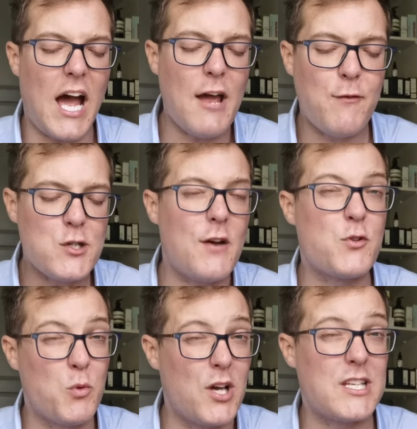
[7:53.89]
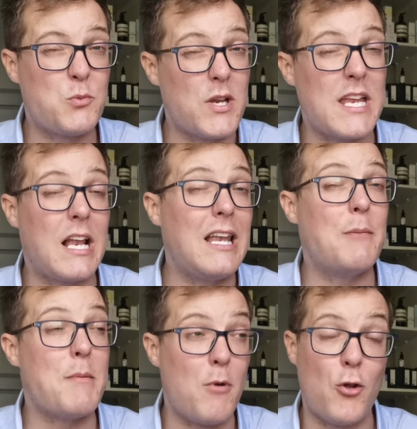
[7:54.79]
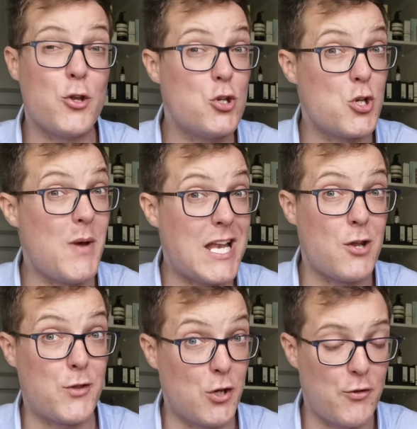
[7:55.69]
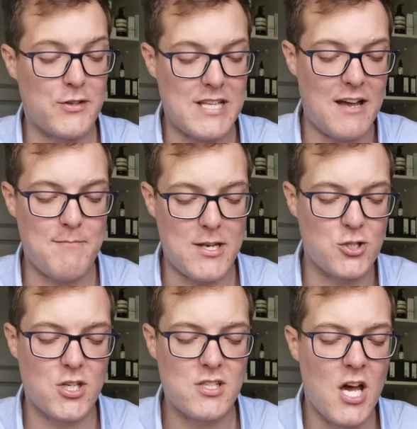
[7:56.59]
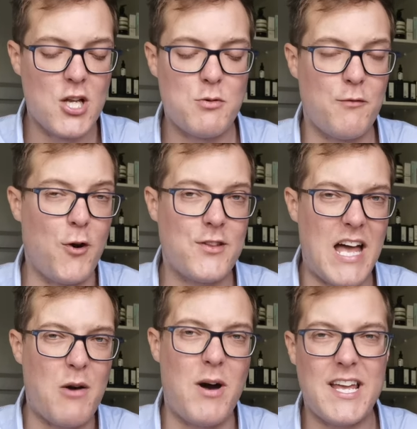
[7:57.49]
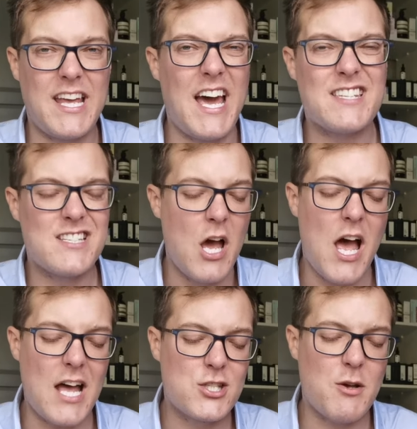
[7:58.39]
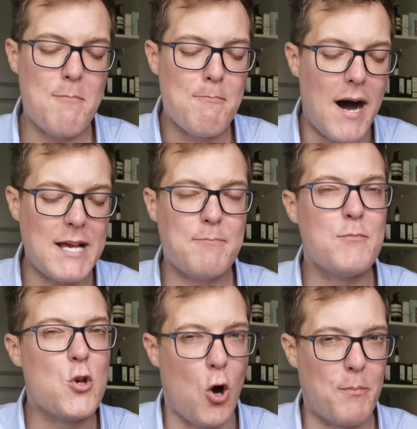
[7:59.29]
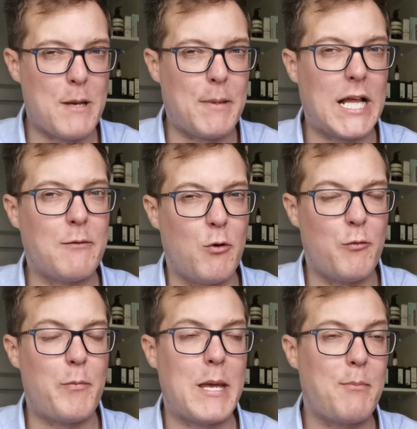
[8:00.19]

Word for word: I find you have to work this one in a little bit more than you do any of the others that I've mentioned to avoid that white cast, and so it might not be applicable for